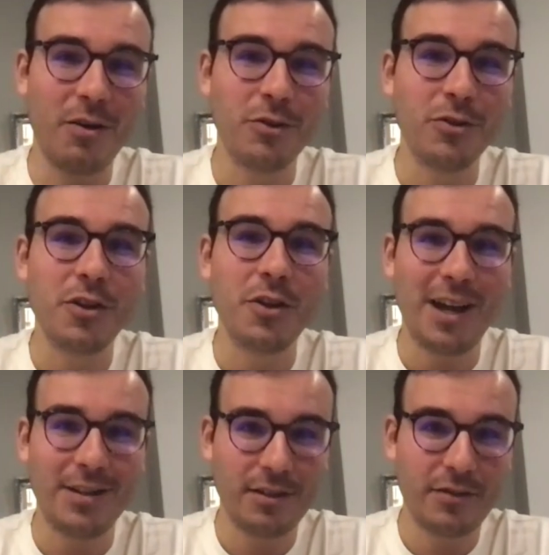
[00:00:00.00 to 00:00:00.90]
holds onto those
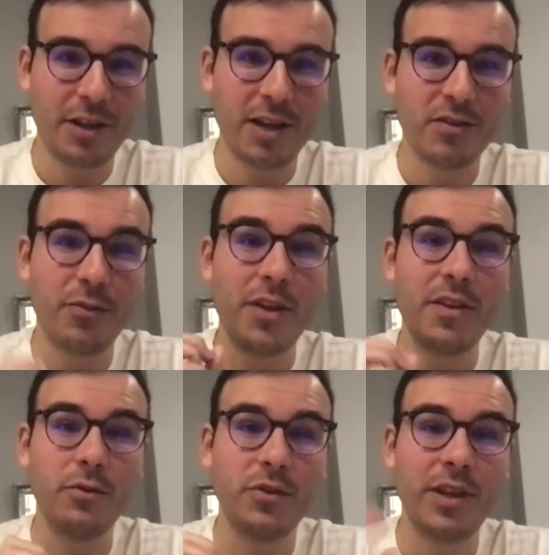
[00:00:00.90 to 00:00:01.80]
assets for the customer, and then
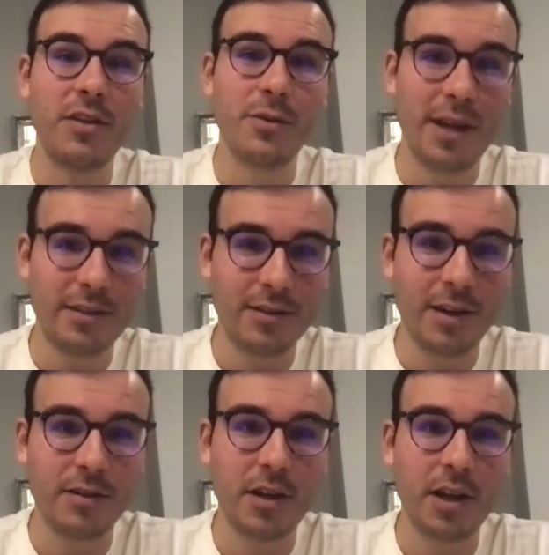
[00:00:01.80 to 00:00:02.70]
it will send those assets
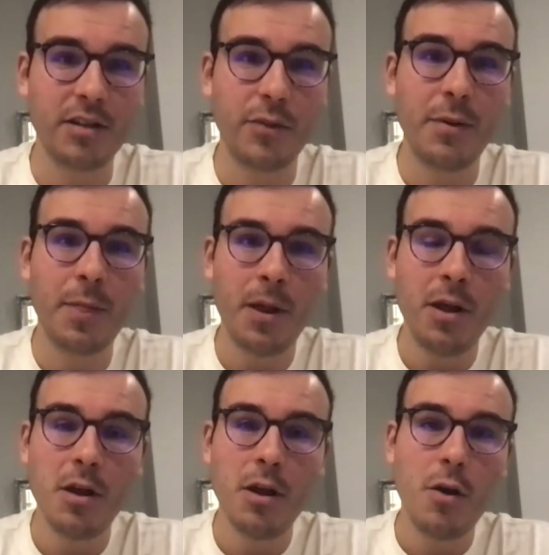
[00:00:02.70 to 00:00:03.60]
out to the customer.
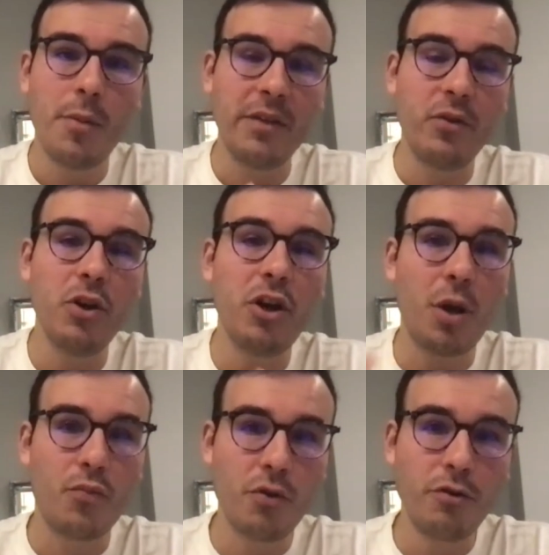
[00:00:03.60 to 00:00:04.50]
Mm-hmm. But if you look at our
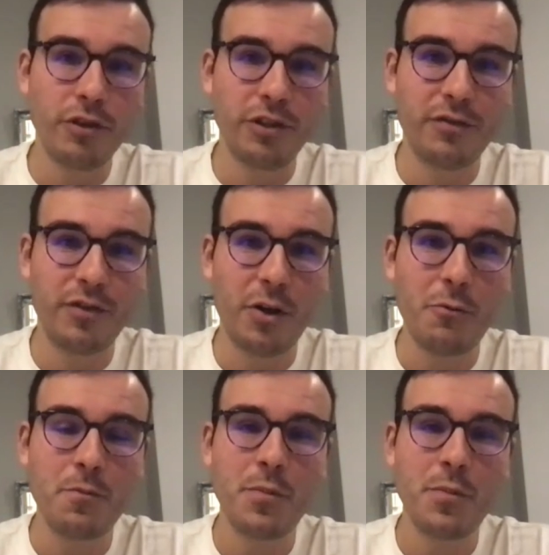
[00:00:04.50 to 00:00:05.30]
brokerage flow,